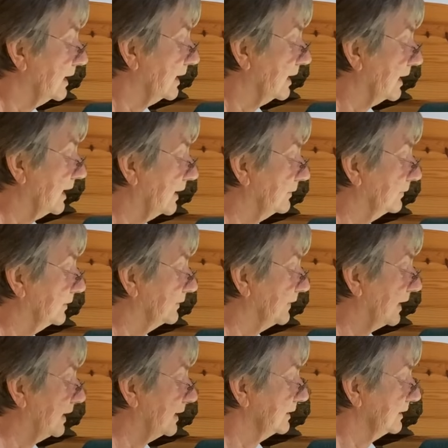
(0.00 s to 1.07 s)
I will
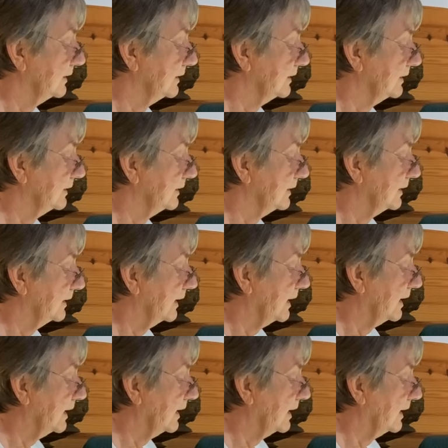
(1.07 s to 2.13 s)
not
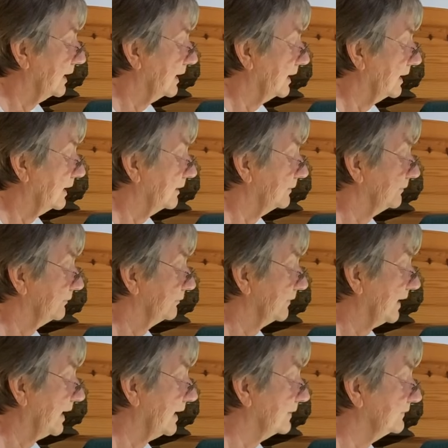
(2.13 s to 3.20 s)
um,
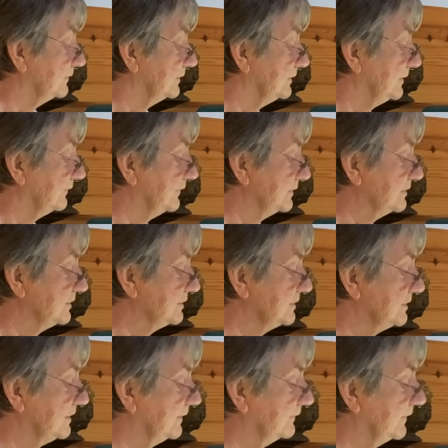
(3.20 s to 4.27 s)
have
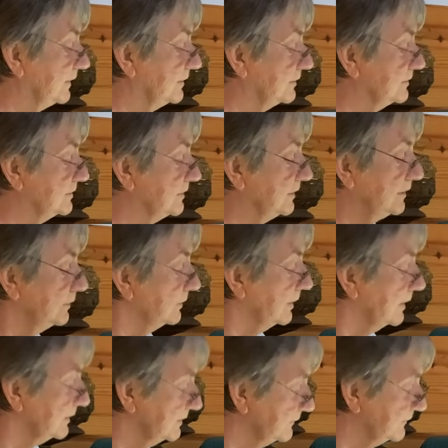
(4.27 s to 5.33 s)
deficiency of energy.
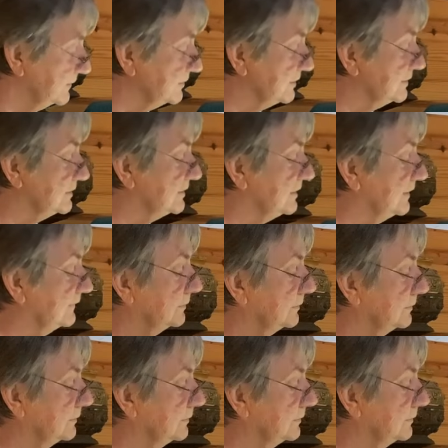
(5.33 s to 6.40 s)
Deficiency of
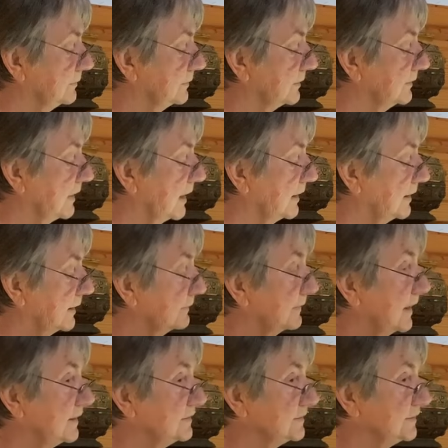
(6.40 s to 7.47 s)
energy will not
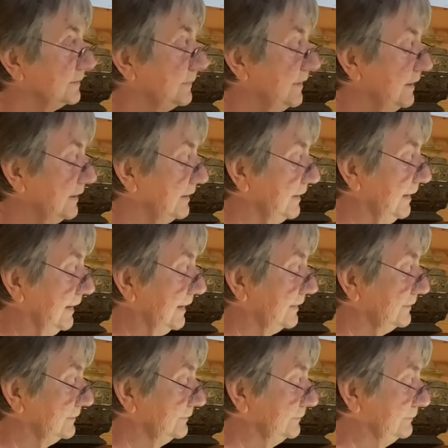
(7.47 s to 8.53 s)
arise in me again.